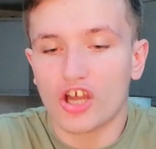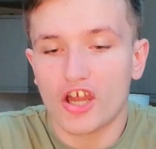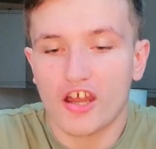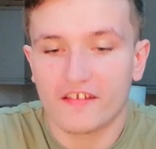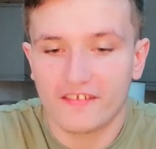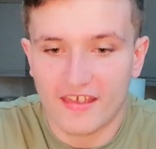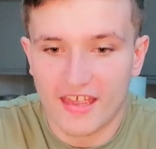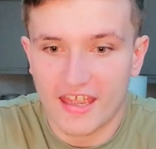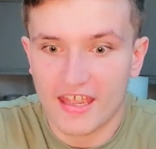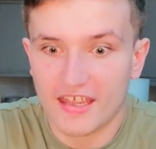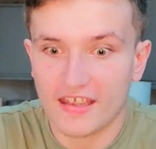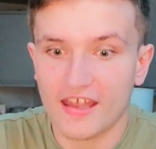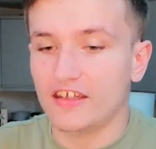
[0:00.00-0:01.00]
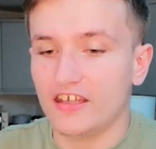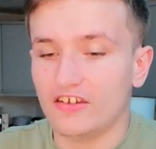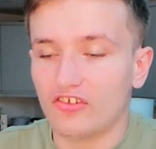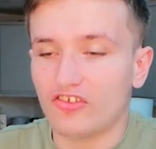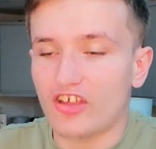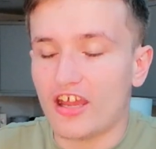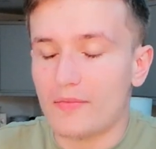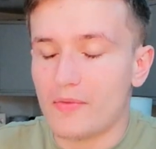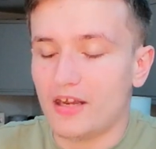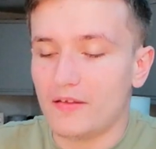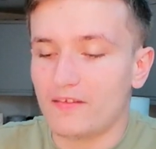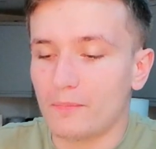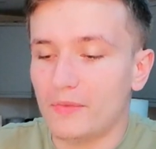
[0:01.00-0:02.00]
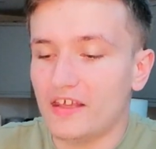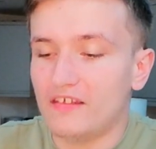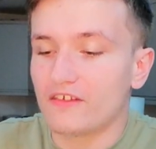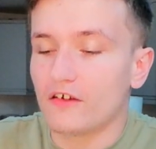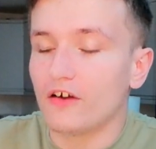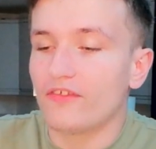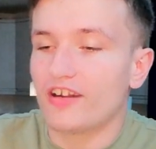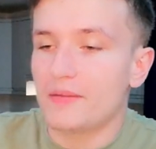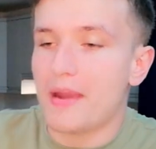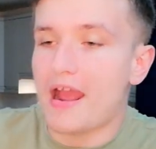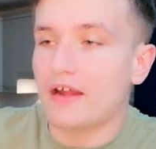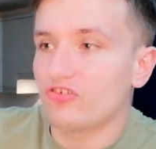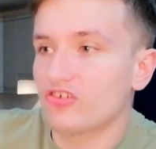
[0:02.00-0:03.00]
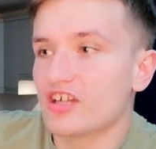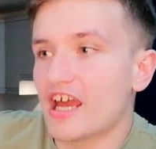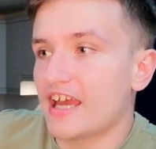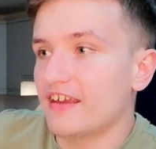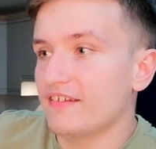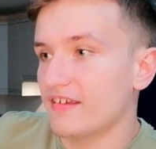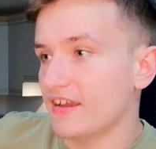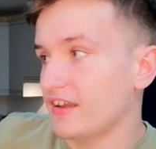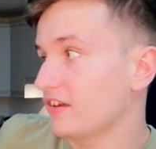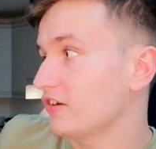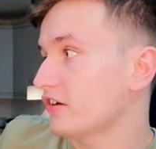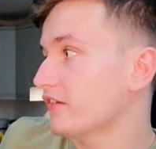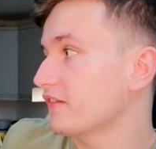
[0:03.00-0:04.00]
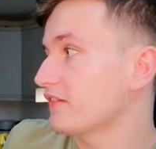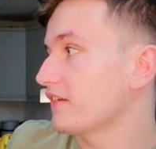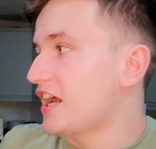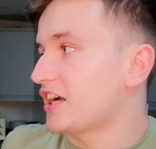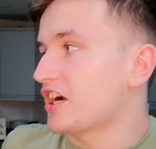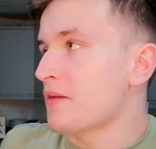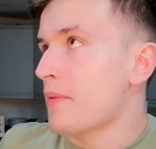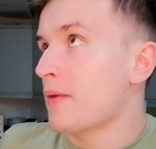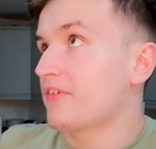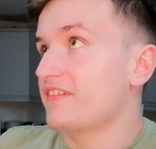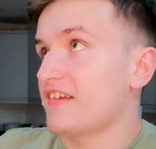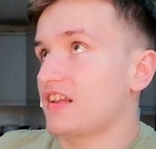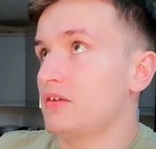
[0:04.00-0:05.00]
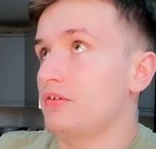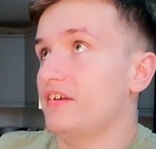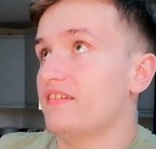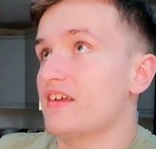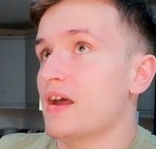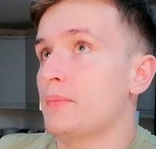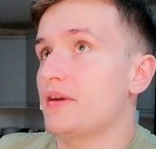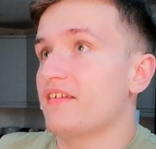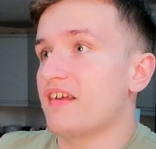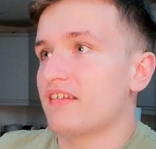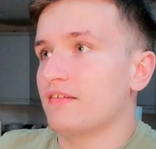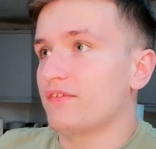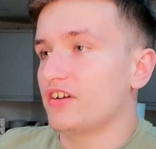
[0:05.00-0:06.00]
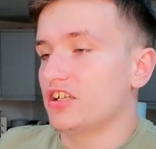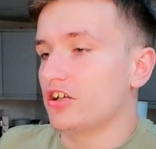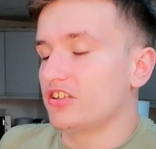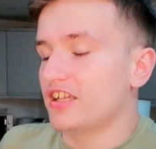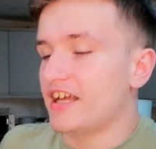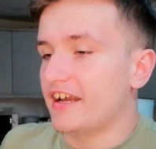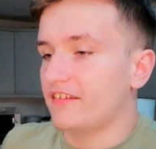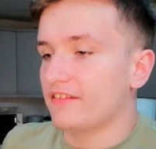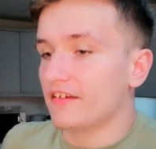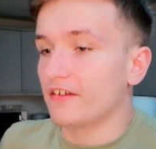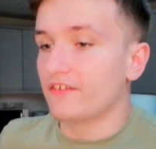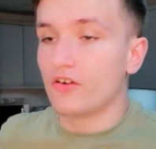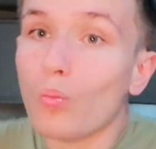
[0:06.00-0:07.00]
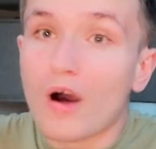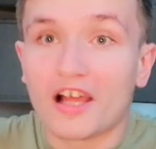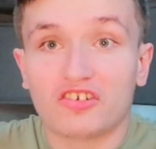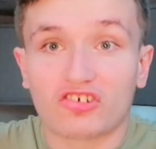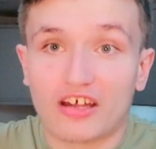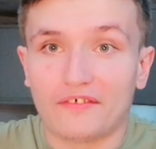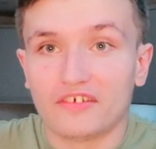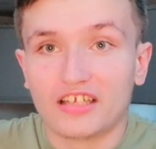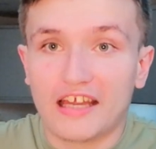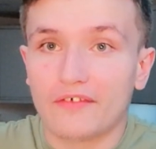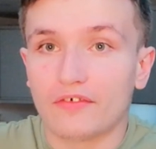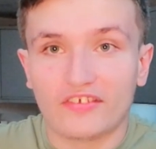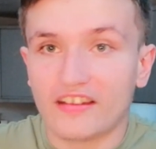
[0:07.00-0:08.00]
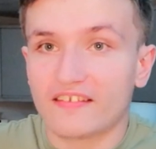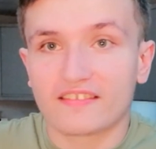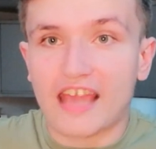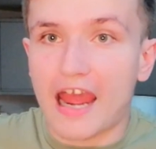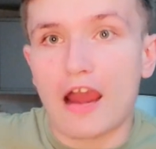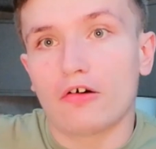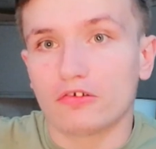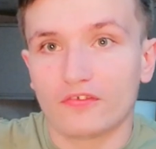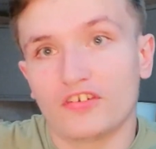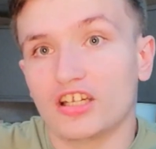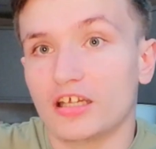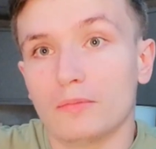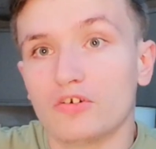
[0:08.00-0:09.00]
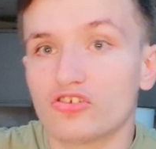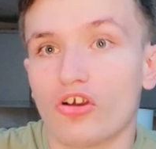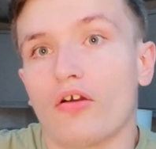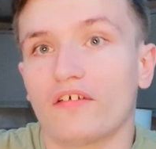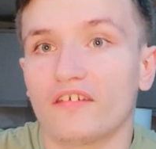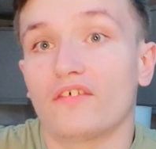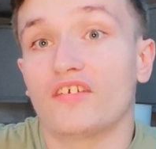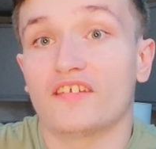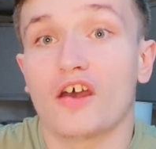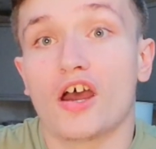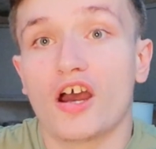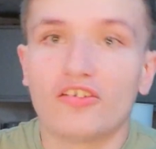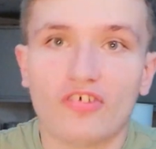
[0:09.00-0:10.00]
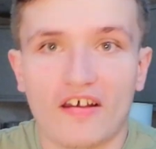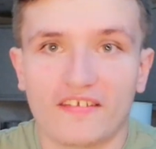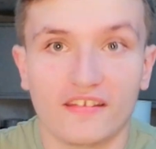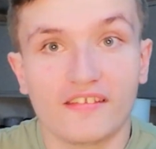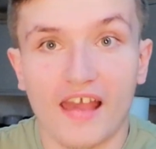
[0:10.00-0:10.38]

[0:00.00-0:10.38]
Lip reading: dirty. He's just like really being sort of really patronizing. And I can't remember exactly what he said, but he said something along the lines of, well, you're just gonna have to live with this gown for the majority of this hairdressing